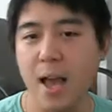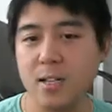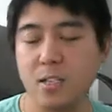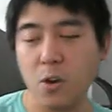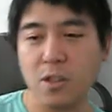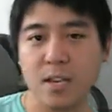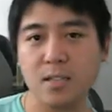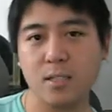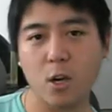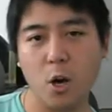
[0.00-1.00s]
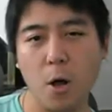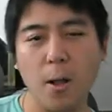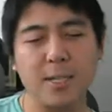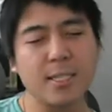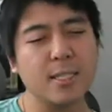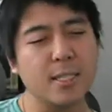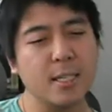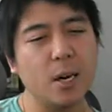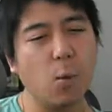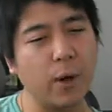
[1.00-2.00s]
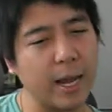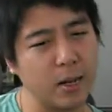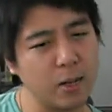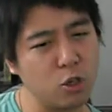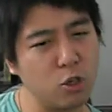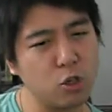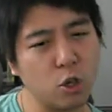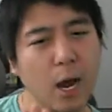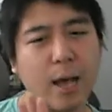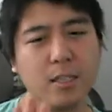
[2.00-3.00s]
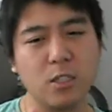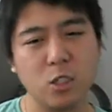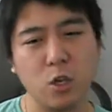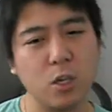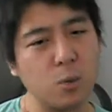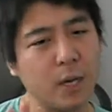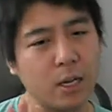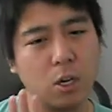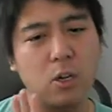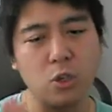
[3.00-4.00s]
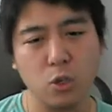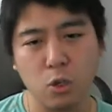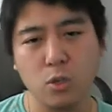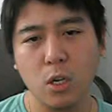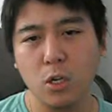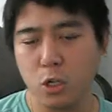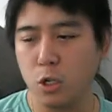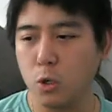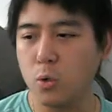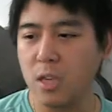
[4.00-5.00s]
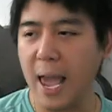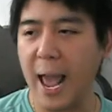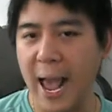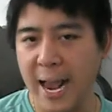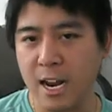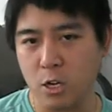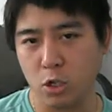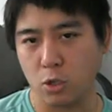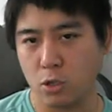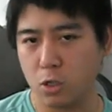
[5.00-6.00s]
And so this girl, we get to introduce her as soon as we get to introduce to the angels.